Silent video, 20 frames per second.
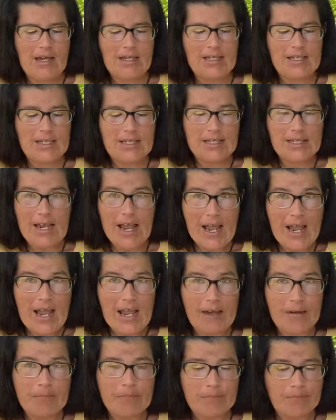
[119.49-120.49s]

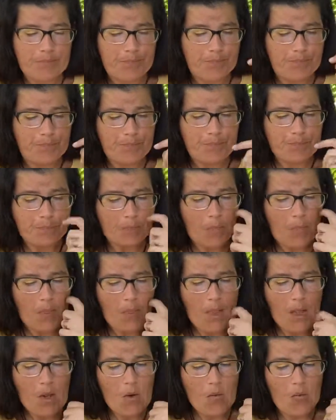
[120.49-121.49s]
Today,
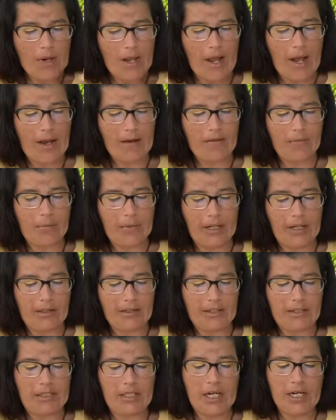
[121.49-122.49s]
we have begun
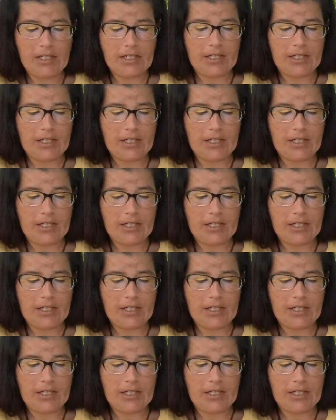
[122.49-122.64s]
to change